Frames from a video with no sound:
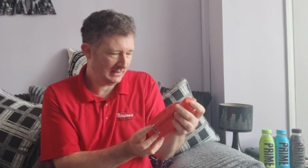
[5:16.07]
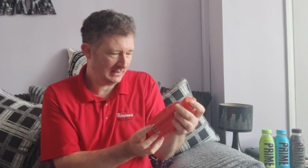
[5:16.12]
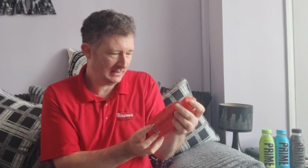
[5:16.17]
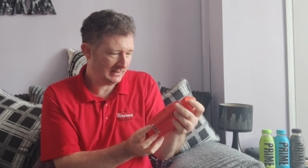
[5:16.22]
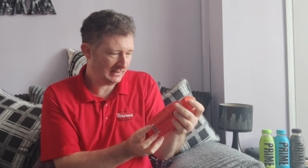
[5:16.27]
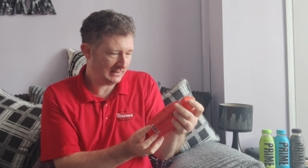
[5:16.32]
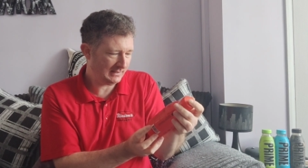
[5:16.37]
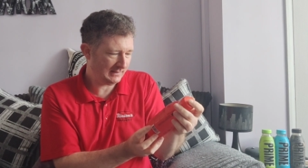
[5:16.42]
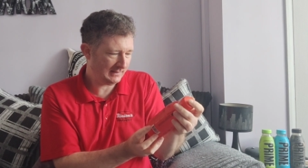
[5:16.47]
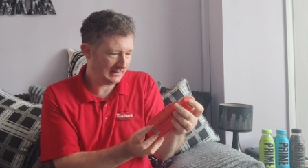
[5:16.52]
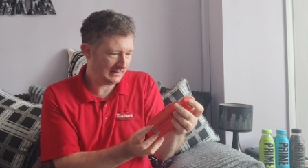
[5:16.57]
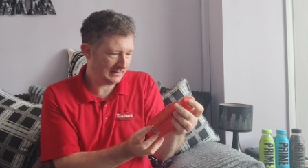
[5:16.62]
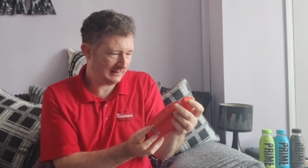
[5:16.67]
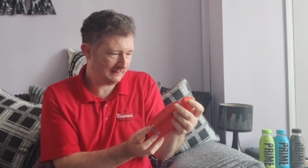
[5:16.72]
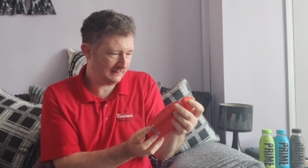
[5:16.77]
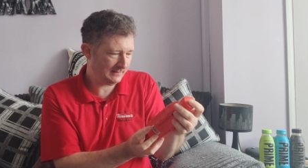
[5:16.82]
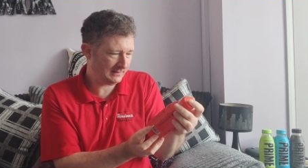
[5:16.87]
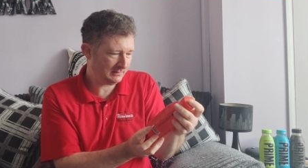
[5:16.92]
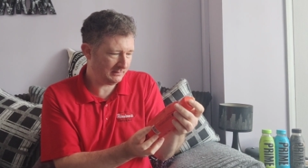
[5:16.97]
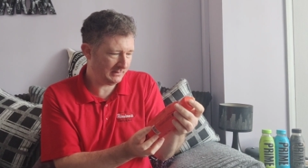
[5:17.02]
Yeah,
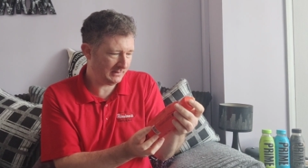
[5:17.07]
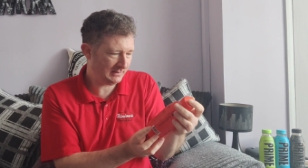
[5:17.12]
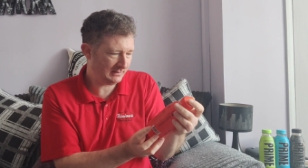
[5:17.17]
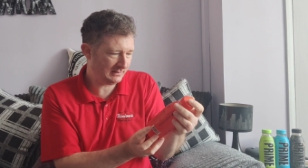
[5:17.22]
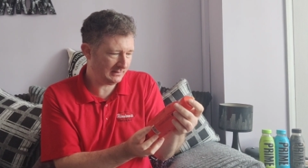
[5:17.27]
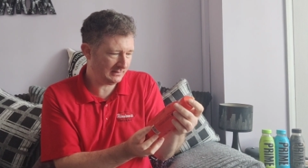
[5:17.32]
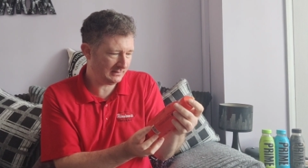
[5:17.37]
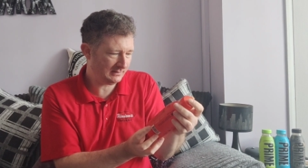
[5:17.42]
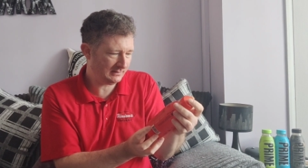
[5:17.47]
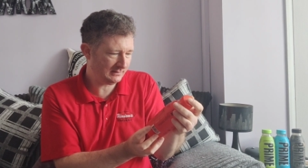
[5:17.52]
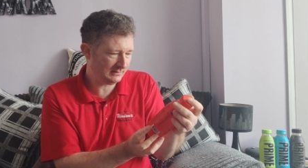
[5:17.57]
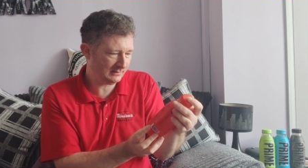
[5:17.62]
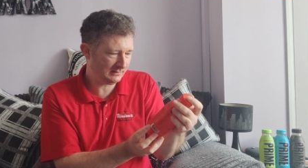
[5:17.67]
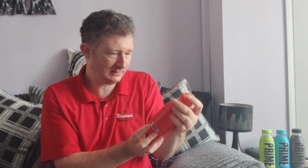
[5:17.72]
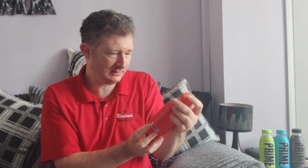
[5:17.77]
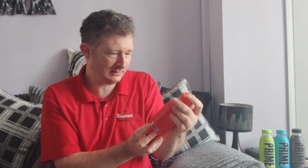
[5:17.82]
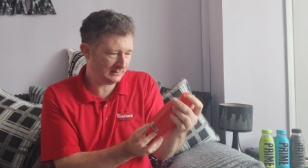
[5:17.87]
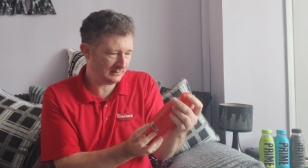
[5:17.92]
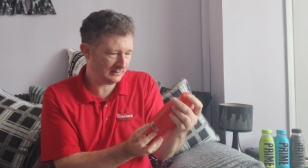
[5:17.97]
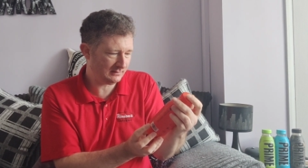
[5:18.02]

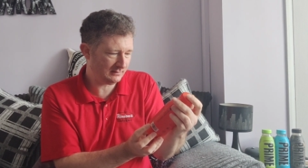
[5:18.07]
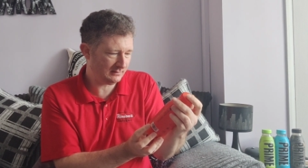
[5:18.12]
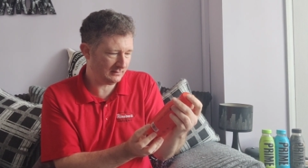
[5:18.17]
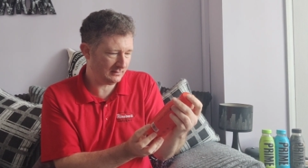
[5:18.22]
vitamins,